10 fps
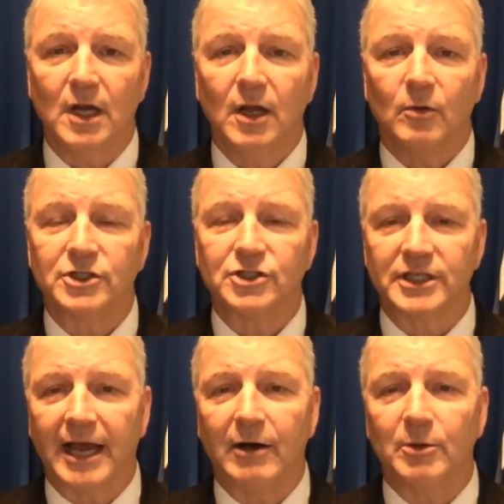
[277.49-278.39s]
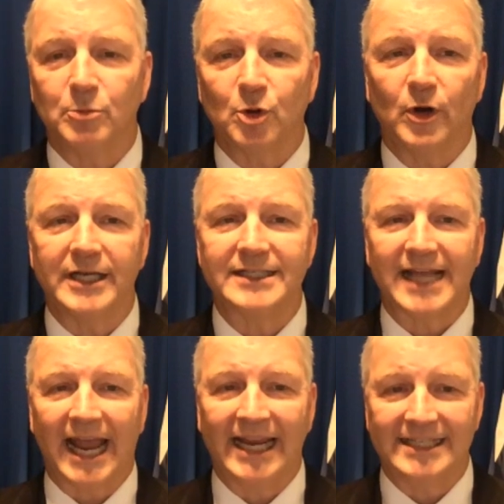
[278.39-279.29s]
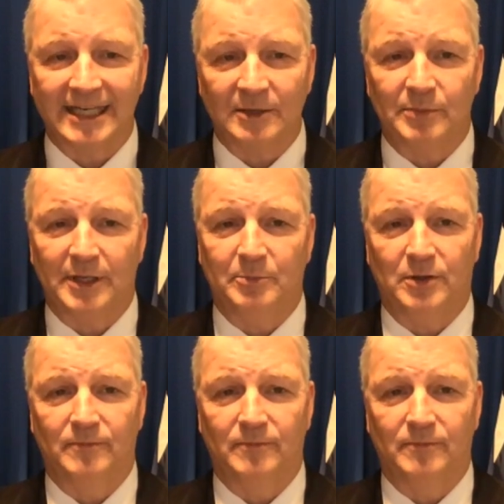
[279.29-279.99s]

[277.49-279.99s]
where she now employs 18 people.